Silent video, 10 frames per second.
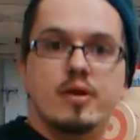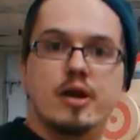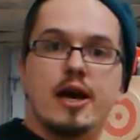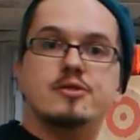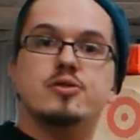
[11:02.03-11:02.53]

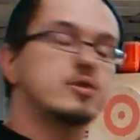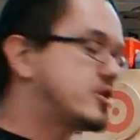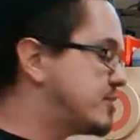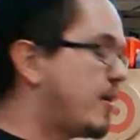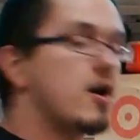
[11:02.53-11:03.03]
Okay, so
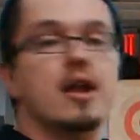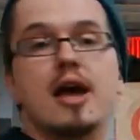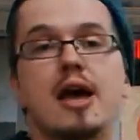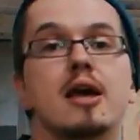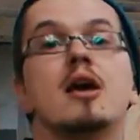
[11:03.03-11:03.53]
this is part
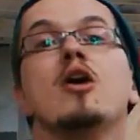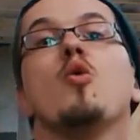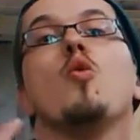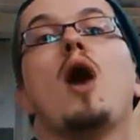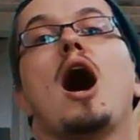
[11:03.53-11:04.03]
A,
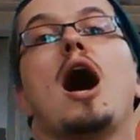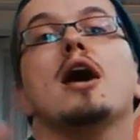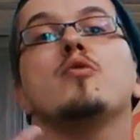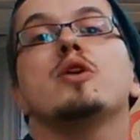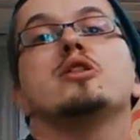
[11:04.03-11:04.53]

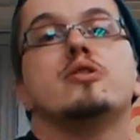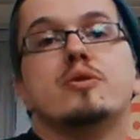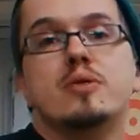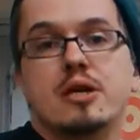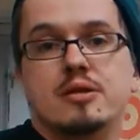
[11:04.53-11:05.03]
why we
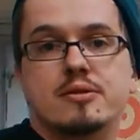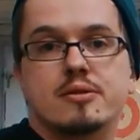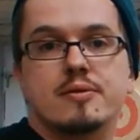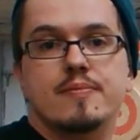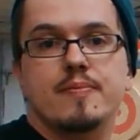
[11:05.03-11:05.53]
do
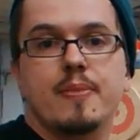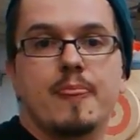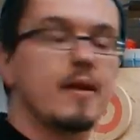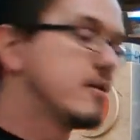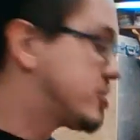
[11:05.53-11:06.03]
this.
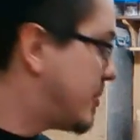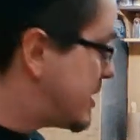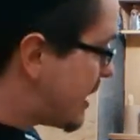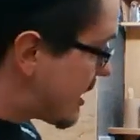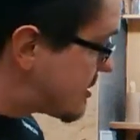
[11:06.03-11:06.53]
So
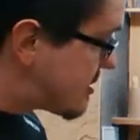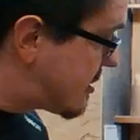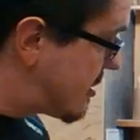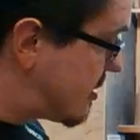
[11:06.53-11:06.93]
my next